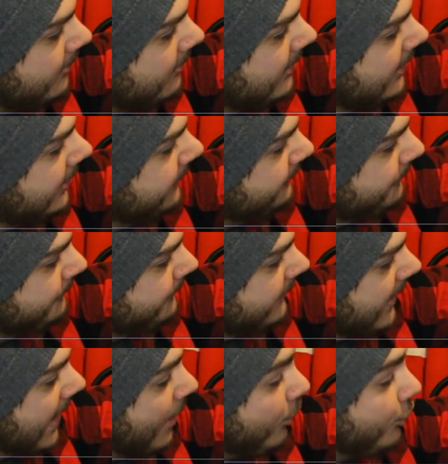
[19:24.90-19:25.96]
to me
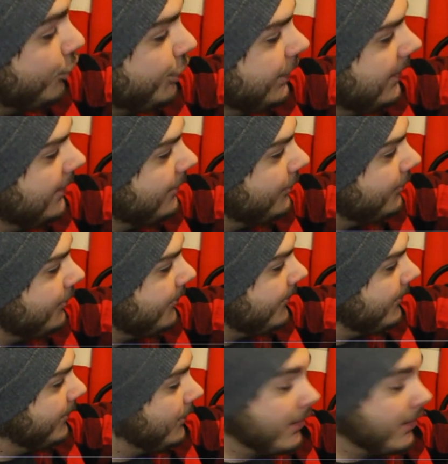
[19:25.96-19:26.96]
how good he is.